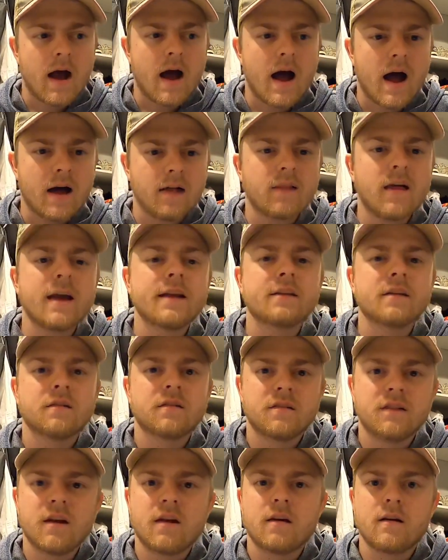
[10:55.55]
I like to
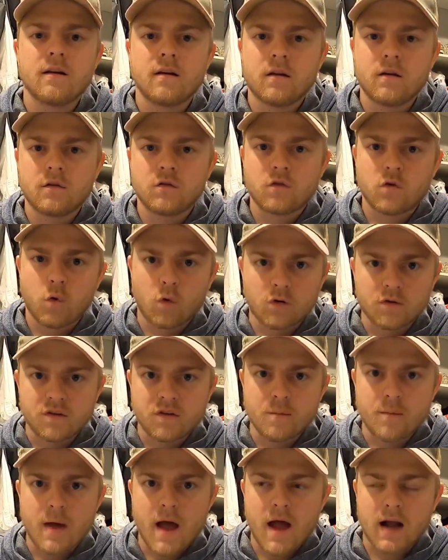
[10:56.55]
sit towards
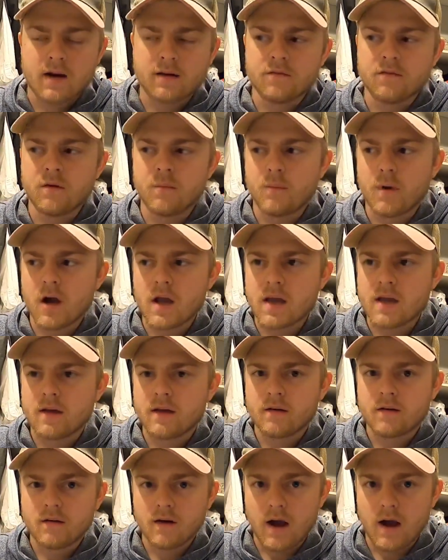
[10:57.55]
the back of the bike.